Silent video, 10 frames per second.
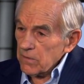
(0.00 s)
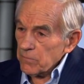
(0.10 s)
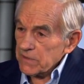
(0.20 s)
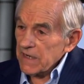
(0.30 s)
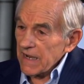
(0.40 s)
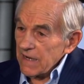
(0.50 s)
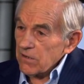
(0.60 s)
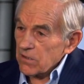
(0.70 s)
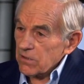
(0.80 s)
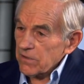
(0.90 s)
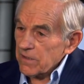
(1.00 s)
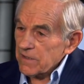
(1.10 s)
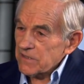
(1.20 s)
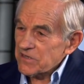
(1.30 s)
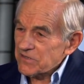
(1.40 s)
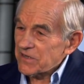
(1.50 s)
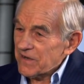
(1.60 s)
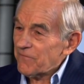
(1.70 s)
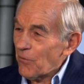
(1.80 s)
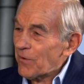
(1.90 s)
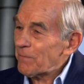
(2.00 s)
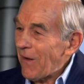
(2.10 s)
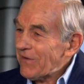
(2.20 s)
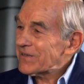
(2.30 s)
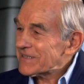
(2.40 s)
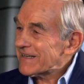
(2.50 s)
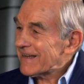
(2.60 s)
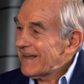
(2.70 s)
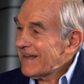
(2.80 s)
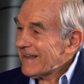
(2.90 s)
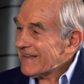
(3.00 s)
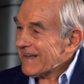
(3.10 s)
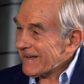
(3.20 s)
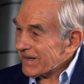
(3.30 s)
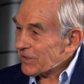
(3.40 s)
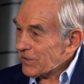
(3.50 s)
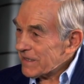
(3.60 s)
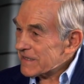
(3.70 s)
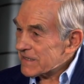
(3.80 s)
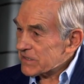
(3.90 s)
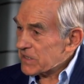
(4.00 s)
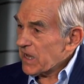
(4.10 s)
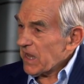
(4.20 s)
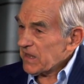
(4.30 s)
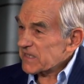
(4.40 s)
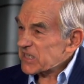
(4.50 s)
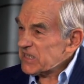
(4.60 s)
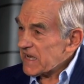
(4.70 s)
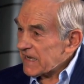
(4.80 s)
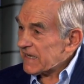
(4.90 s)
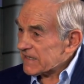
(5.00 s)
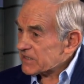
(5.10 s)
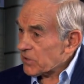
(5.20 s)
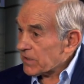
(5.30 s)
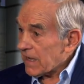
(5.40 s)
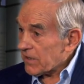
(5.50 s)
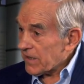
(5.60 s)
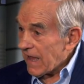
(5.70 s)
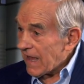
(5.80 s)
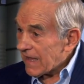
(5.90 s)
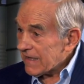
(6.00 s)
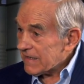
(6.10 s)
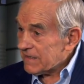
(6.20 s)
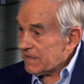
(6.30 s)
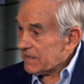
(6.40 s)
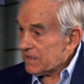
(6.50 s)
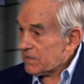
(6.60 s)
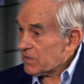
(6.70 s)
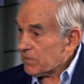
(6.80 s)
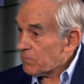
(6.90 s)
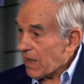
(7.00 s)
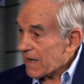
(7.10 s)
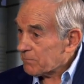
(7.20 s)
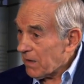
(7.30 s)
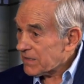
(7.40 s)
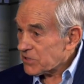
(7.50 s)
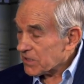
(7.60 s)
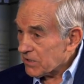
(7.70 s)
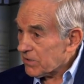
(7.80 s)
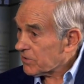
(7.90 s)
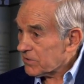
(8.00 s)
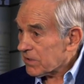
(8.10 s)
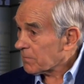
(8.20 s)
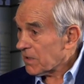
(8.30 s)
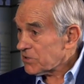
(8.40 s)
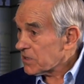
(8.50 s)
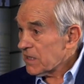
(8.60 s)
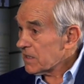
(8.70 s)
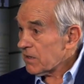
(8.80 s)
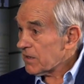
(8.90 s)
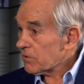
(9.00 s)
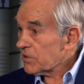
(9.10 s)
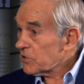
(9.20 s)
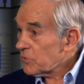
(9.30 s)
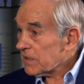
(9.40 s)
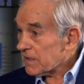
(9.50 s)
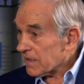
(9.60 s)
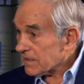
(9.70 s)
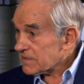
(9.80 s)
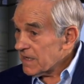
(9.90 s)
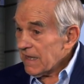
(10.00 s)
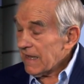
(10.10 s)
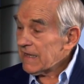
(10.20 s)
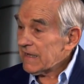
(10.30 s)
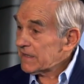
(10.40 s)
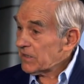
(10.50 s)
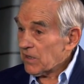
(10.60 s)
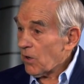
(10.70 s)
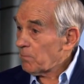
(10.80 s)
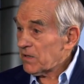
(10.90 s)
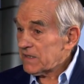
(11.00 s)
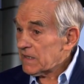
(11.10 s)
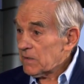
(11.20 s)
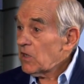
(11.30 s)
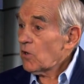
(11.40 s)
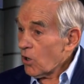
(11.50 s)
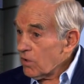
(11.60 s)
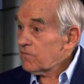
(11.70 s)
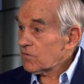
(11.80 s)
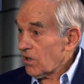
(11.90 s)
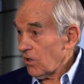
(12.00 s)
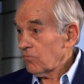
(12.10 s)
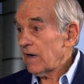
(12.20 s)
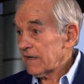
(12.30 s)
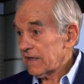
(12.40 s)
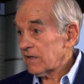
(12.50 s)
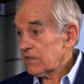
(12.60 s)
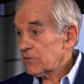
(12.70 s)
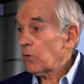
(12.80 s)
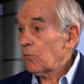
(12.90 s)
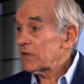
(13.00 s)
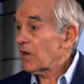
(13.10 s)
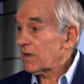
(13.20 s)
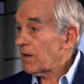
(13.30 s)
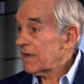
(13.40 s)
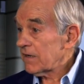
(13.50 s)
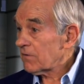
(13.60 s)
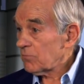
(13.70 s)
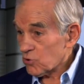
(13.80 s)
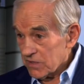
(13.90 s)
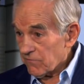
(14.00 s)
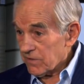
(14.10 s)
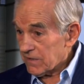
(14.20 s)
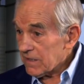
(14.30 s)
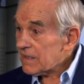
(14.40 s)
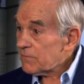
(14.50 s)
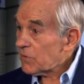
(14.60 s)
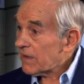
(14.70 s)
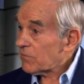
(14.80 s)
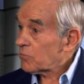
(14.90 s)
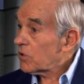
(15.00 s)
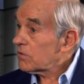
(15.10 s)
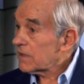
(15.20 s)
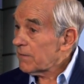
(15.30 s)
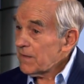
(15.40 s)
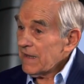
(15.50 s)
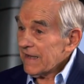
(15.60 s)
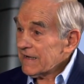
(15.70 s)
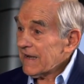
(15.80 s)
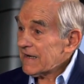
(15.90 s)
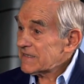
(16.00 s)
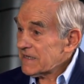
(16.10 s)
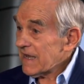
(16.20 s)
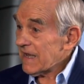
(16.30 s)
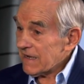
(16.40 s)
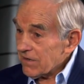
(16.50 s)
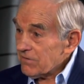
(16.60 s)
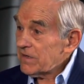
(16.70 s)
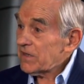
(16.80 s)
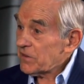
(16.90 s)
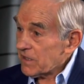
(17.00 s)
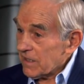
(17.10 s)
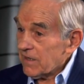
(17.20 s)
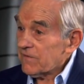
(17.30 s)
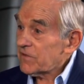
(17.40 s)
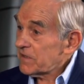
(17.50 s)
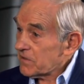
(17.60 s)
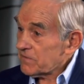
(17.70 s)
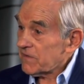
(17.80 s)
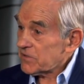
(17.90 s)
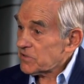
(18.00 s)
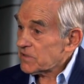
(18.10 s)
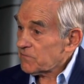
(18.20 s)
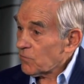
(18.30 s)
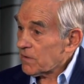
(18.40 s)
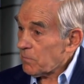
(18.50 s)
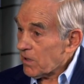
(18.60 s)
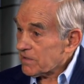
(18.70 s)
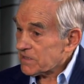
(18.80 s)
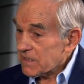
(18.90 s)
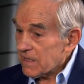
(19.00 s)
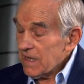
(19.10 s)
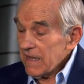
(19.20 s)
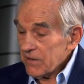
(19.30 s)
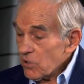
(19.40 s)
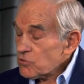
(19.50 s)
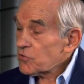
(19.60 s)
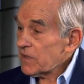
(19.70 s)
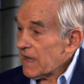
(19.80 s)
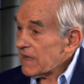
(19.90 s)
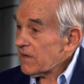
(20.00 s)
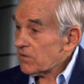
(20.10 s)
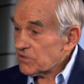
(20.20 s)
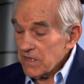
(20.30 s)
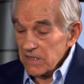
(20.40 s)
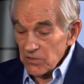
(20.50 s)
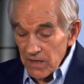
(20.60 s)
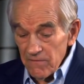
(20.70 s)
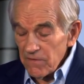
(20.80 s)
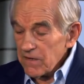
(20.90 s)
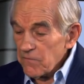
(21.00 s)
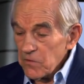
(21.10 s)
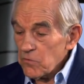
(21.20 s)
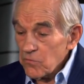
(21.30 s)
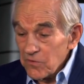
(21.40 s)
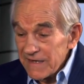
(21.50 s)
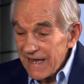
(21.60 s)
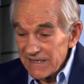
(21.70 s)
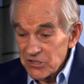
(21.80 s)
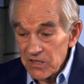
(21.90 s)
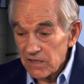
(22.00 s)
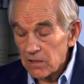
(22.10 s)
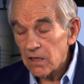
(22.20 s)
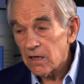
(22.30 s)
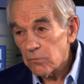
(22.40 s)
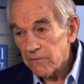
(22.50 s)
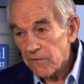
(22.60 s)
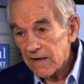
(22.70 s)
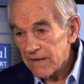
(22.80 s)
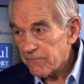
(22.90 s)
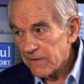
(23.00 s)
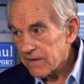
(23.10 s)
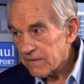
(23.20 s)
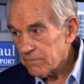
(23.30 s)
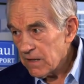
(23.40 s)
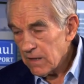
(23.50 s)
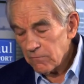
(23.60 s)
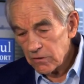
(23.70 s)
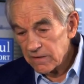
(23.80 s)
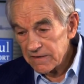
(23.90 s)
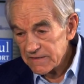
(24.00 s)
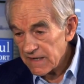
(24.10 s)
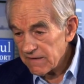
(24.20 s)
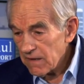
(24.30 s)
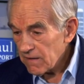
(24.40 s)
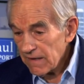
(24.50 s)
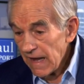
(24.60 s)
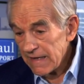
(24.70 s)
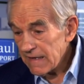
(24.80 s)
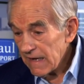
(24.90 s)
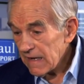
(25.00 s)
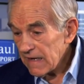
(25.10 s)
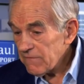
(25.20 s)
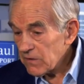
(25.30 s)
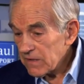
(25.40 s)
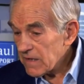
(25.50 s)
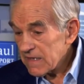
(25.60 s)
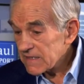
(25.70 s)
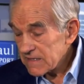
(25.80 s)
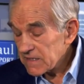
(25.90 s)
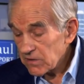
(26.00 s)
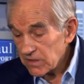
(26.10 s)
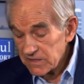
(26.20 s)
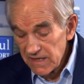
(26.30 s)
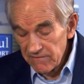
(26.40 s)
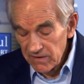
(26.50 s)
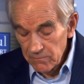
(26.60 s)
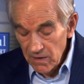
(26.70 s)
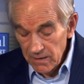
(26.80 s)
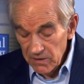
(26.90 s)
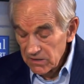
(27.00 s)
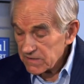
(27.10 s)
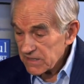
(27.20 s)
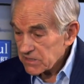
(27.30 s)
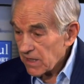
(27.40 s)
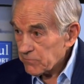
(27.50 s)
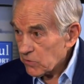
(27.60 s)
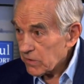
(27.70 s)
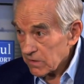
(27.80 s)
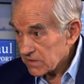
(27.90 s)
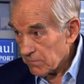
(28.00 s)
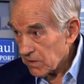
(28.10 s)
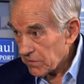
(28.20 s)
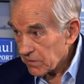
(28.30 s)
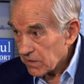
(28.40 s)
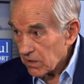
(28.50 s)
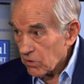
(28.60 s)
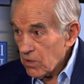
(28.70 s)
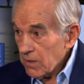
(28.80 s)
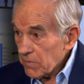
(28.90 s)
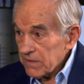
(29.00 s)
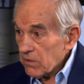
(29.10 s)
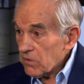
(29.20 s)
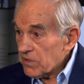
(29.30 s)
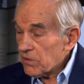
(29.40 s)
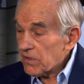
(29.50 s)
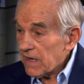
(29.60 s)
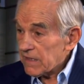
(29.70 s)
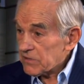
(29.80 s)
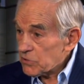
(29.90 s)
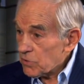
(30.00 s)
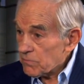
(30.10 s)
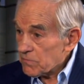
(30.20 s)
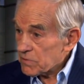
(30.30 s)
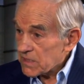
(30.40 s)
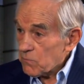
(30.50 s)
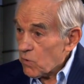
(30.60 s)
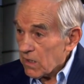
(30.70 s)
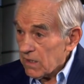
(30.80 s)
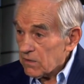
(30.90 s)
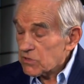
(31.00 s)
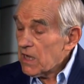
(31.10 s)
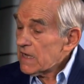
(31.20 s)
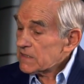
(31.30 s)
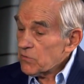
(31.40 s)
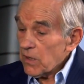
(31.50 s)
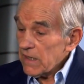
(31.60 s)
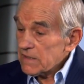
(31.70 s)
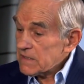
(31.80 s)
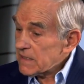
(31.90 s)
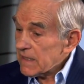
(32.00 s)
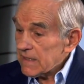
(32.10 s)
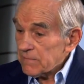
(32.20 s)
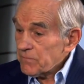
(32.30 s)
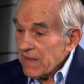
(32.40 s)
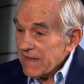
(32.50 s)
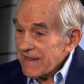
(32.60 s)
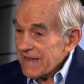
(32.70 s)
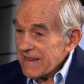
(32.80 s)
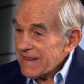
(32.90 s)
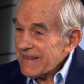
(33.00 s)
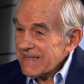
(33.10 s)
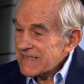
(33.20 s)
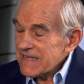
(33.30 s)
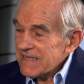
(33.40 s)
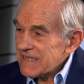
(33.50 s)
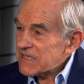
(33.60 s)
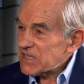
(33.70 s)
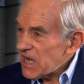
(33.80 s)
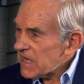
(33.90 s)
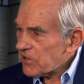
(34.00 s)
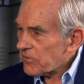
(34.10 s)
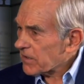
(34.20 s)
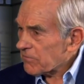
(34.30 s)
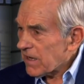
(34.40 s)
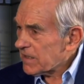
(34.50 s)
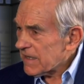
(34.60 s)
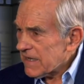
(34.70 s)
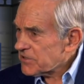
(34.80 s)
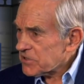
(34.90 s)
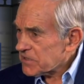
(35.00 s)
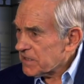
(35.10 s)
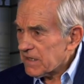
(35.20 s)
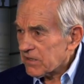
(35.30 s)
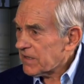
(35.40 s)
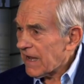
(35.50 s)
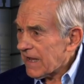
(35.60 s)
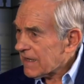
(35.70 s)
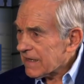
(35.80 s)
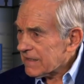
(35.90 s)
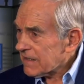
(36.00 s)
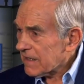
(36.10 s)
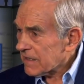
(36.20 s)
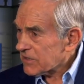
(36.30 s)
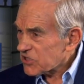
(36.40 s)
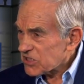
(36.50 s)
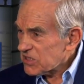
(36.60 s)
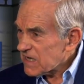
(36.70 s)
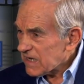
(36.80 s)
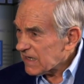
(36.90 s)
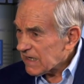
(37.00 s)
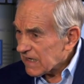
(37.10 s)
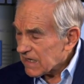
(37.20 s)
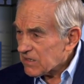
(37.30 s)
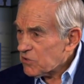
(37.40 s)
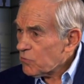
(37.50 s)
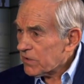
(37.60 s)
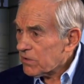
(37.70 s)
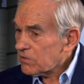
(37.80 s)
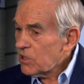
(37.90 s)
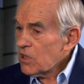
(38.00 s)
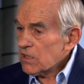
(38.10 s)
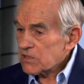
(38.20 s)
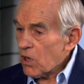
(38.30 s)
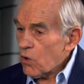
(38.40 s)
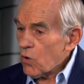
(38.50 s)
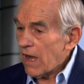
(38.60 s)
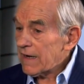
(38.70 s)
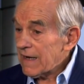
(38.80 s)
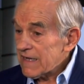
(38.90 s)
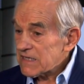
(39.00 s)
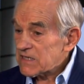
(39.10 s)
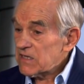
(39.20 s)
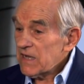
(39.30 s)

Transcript: But the error is in the foreign policy. The error is the sneakiness on how they hide the black budget, the dark budget. They're doing this, and but the overall running error is what we talk about here almost every time we have a program. That is the error in the thinking of an interventionist foreign policy. Those are the errors. So even if you catch this, we finally found them, we're going to say, and even this isn't going to save any money because they stopped doing this a month ago, but they'll get it to them somewhere else. So it's this is tinkering around the edges, and they're going to hide it and sneak it and do it all. So unless